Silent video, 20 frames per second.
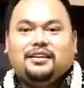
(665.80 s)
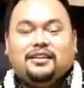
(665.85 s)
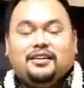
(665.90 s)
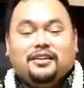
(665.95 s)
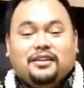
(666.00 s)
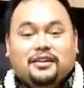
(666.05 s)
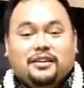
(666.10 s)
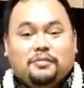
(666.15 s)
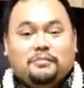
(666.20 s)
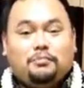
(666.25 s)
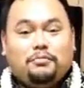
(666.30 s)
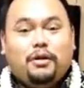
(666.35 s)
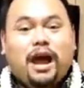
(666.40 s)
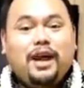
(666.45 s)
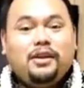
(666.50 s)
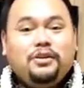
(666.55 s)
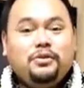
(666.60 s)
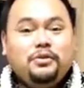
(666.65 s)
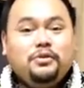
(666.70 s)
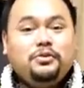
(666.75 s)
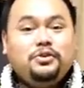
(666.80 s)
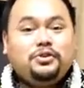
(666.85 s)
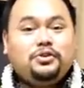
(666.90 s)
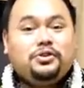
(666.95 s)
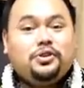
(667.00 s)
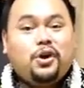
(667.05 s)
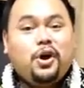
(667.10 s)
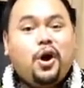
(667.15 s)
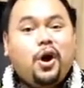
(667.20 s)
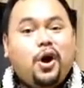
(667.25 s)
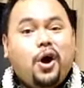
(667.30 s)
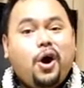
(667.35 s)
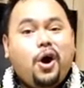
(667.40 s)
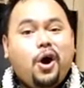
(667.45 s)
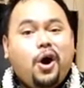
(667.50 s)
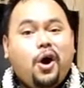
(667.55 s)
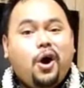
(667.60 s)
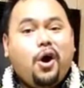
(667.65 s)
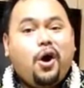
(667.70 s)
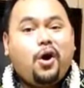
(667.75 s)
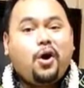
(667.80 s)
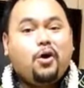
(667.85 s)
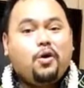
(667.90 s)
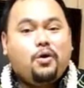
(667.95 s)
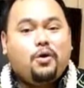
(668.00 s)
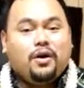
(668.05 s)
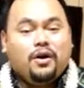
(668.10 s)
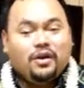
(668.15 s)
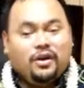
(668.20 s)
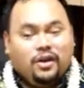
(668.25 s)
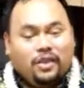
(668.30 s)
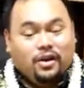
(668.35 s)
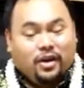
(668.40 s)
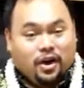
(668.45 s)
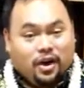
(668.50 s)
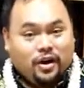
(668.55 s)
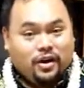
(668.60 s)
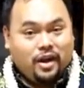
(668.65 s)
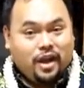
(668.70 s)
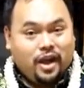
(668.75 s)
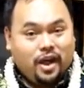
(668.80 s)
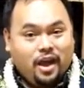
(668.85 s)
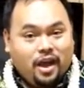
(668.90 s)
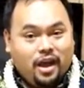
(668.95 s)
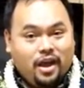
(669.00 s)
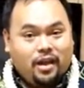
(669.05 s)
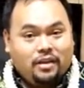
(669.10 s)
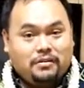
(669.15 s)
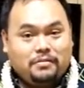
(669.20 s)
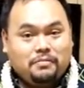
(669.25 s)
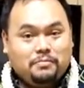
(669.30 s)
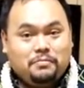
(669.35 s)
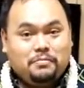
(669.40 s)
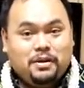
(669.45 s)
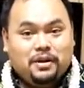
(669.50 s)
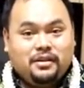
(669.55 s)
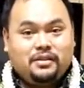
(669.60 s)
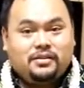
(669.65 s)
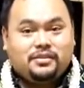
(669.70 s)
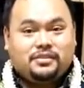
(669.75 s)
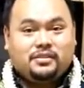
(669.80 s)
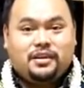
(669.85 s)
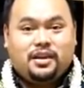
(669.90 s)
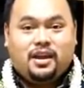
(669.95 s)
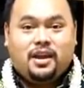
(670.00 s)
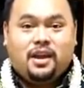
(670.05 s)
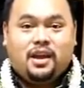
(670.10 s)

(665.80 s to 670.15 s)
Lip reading: A brand new show on NBC.